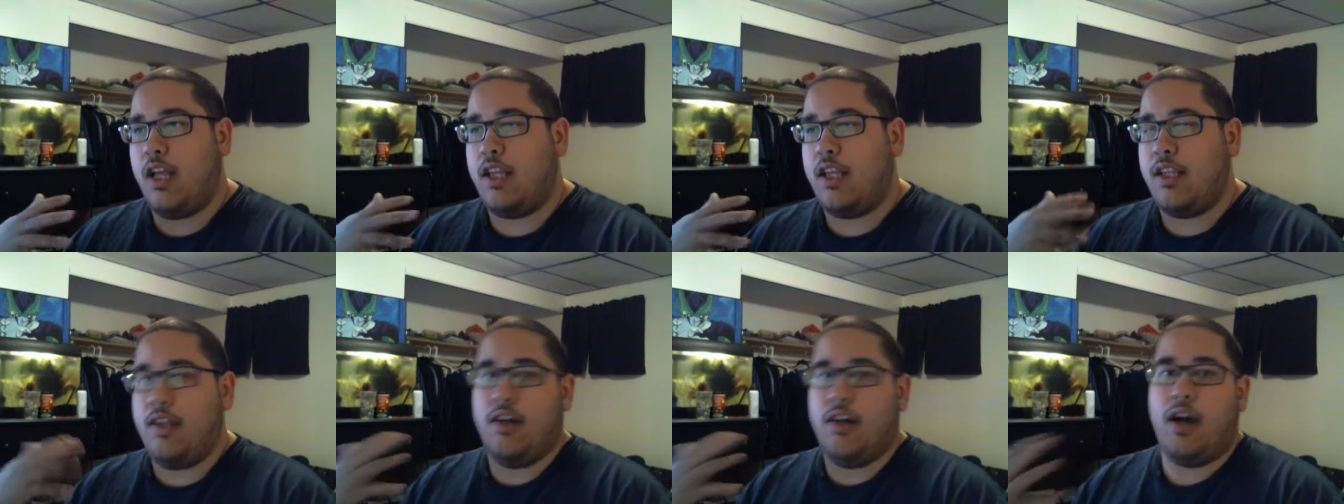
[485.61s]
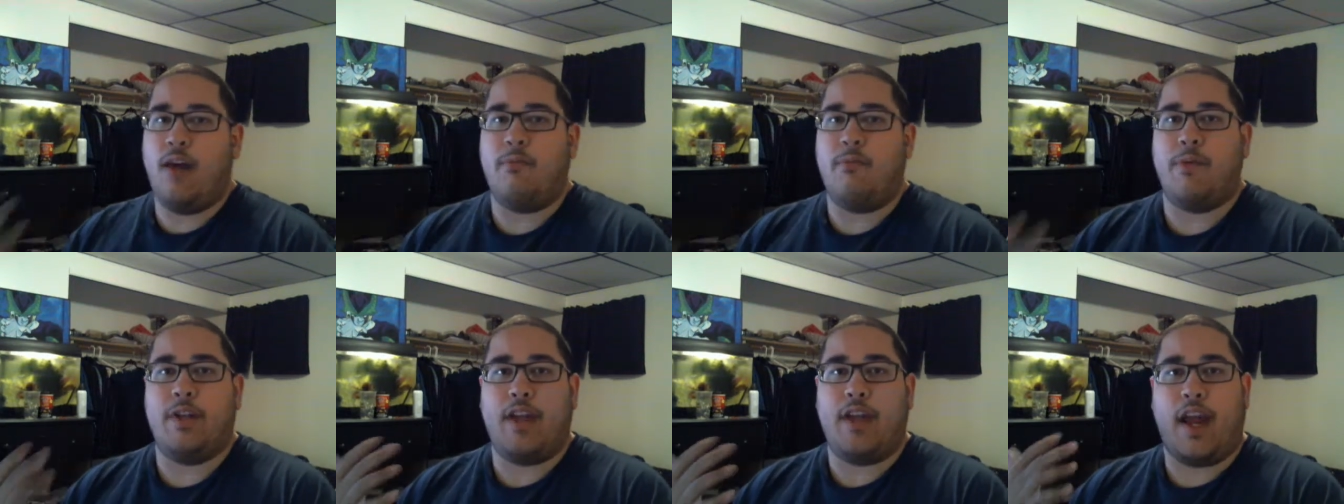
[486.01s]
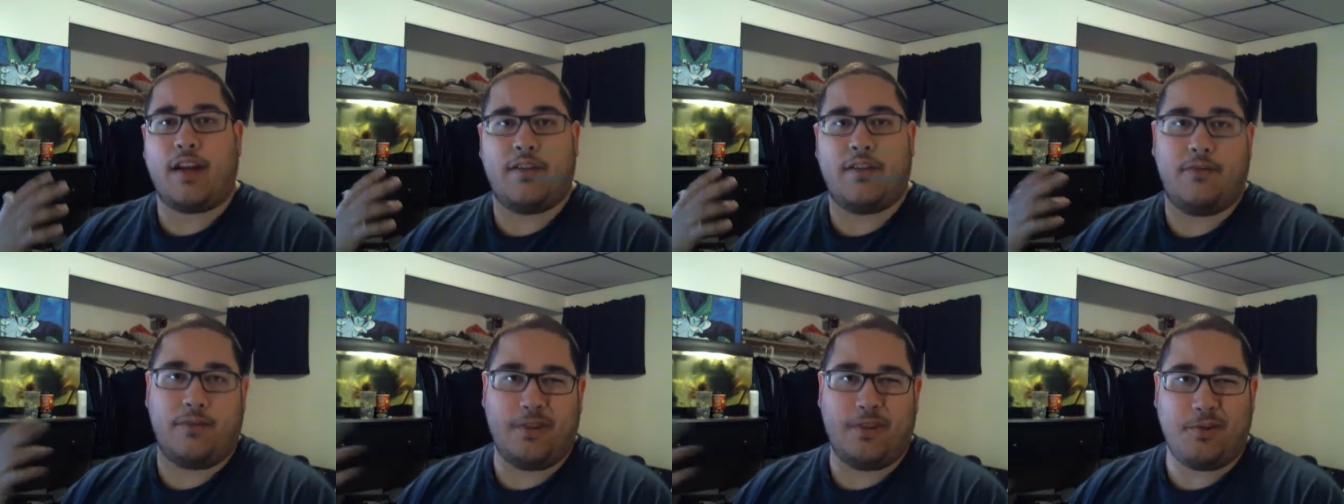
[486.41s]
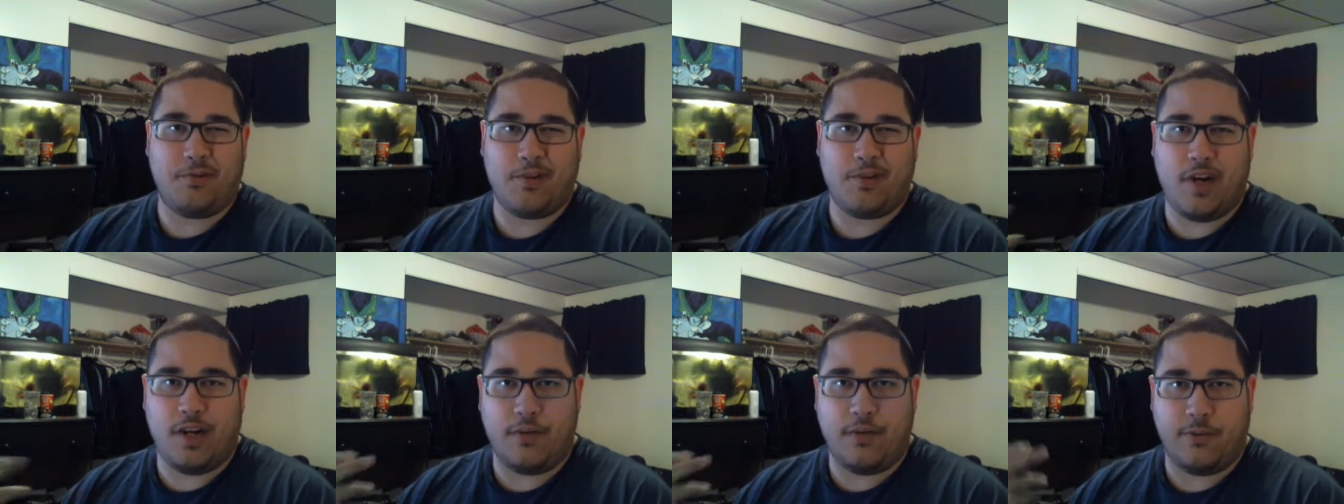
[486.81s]
You know, I've been actively
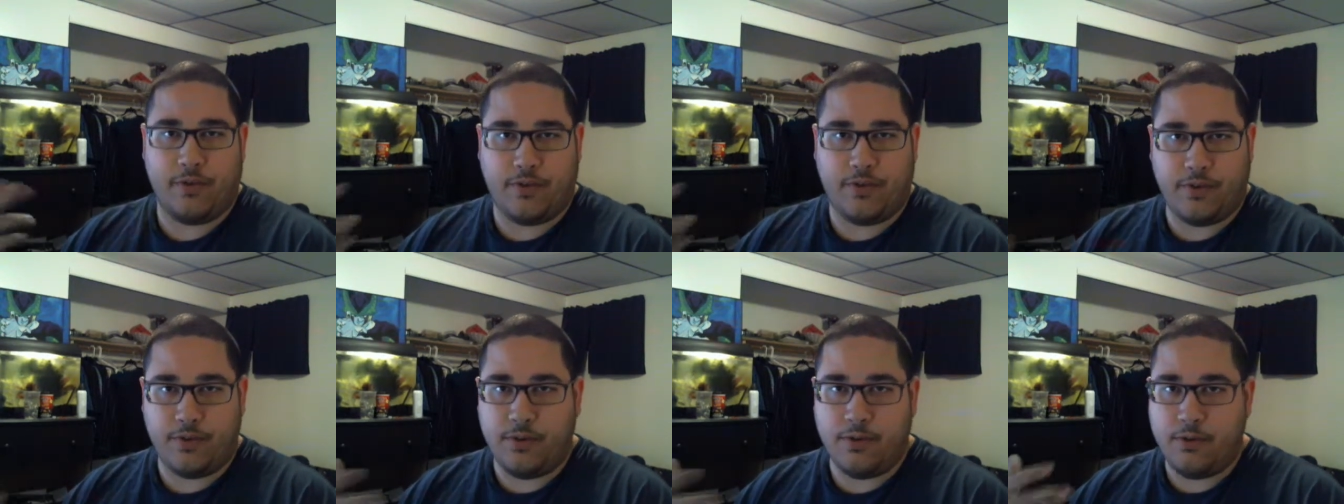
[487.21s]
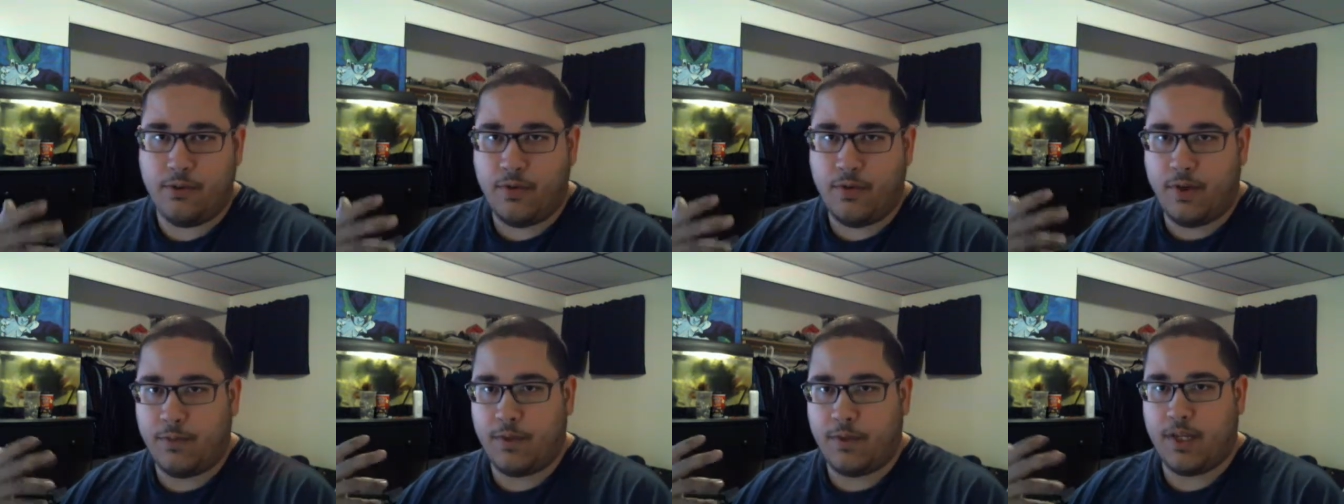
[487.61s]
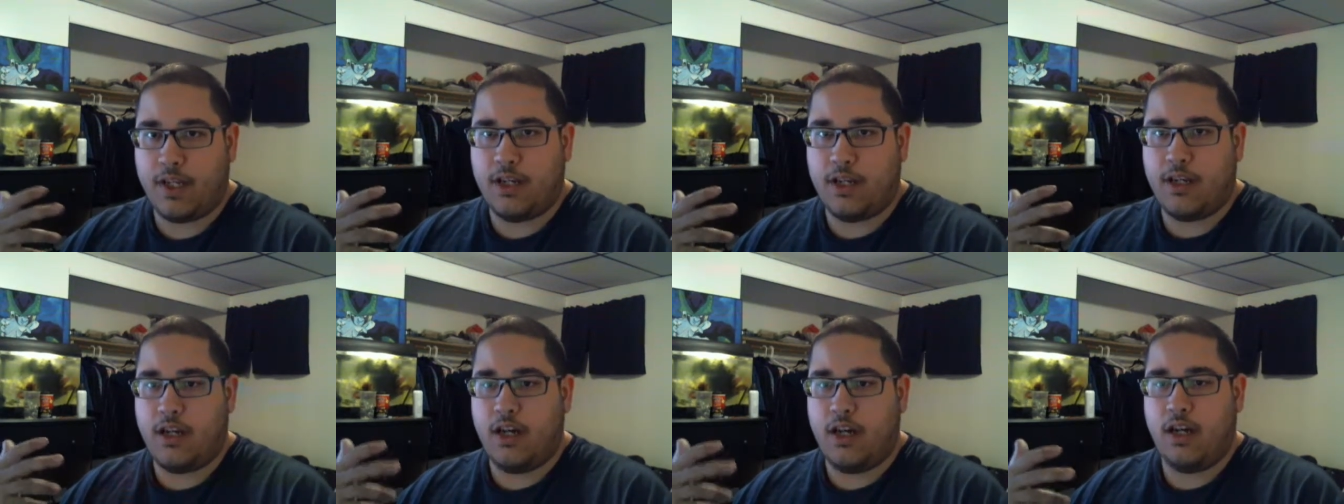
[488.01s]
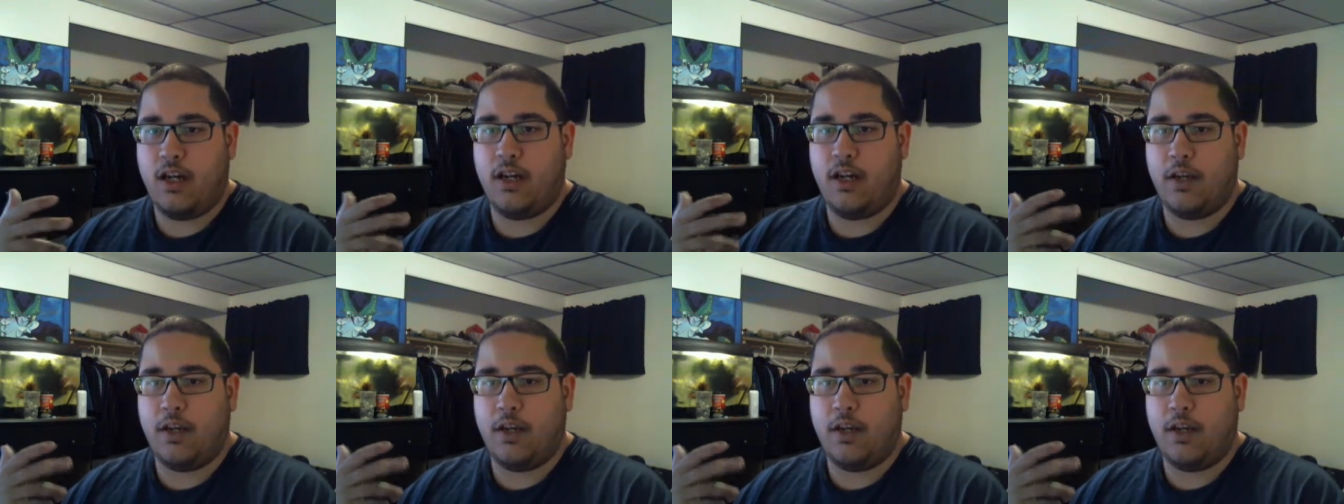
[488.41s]
trying to pursue something uh,